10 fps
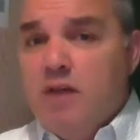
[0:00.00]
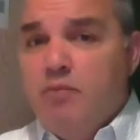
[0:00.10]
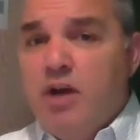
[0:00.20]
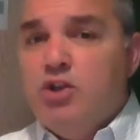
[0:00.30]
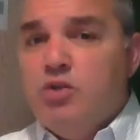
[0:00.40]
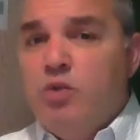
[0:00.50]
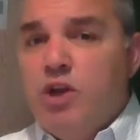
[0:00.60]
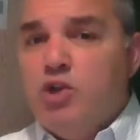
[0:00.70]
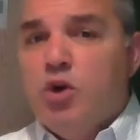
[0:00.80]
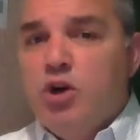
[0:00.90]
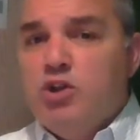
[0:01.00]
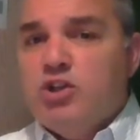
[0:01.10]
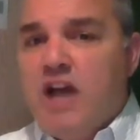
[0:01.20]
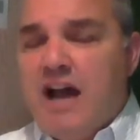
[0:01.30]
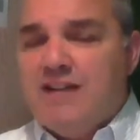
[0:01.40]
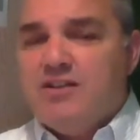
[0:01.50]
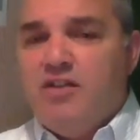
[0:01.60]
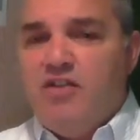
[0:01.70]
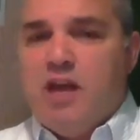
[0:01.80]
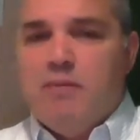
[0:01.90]
But when George has to
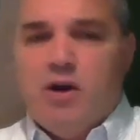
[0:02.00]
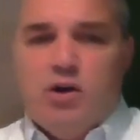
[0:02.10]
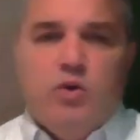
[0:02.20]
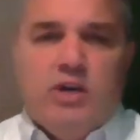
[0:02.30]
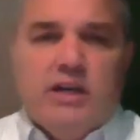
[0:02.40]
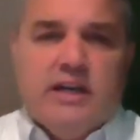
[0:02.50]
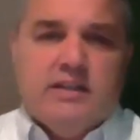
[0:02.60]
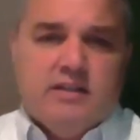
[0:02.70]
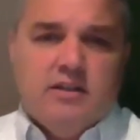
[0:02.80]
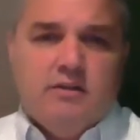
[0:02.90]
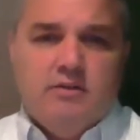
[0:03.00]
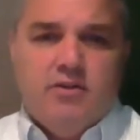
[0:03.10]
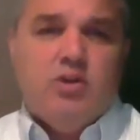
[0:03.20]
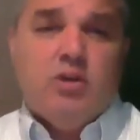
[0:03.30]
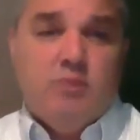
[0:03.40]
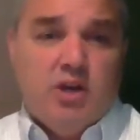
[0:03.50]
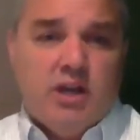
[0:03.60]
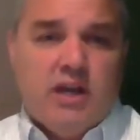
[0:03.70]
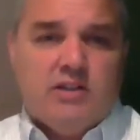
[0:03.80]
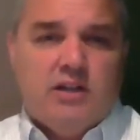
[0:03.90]
think about who he likes to deal with, who
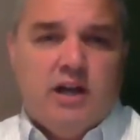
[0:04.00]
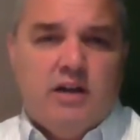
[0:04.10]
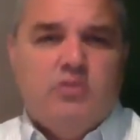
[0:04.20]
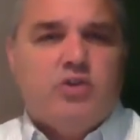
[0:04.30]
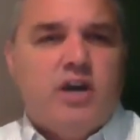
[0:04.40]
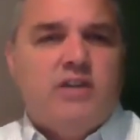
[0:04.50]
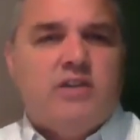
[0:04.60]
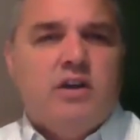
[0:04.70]
communicates a lot, who tries